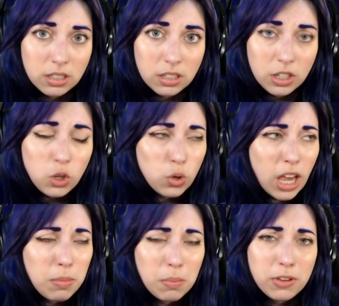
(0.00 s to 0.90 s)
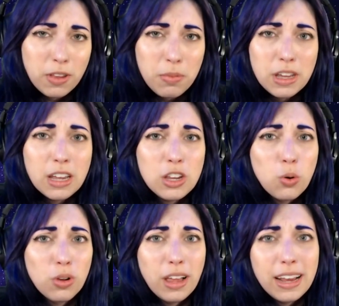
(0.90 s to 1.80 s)
You came up to something and you
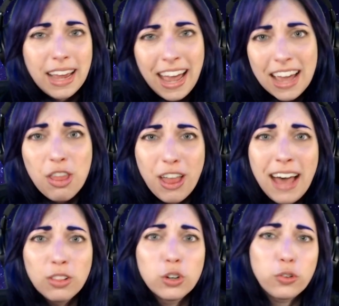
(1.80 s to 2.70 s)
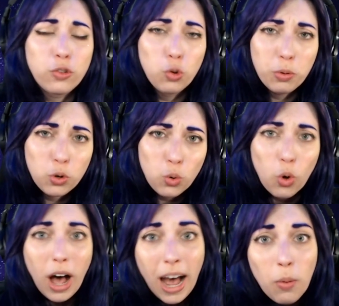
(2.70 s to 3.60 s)
were like, hey, that looks super
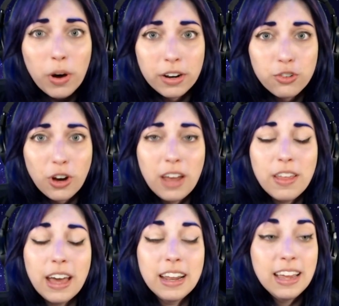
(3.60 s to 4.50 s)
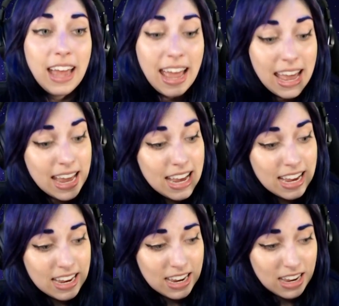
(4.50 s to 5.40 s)
cool. I want to try that.
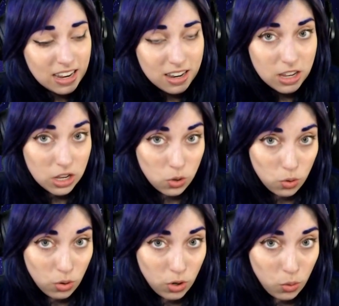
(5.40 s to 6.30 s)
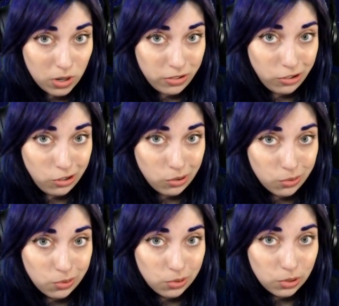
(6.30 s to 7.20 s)
And you don't know what to
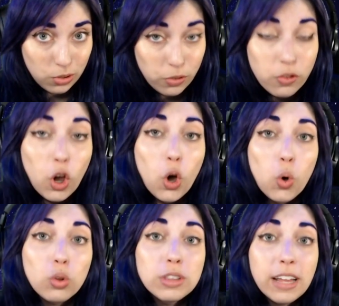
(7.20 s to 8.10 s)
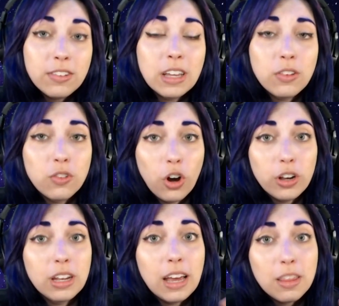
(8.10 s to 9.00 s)
do. So let's get
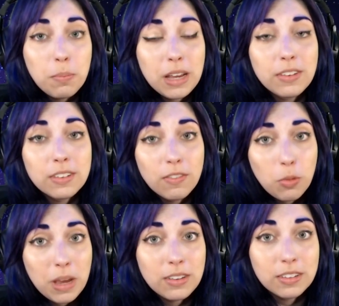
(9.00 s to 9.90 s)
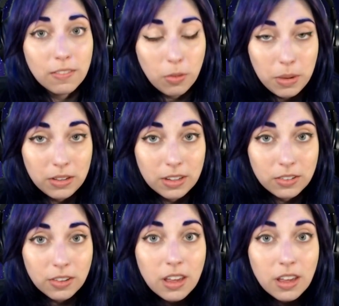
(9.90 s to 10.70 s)
started at the basics of the basics of the basics.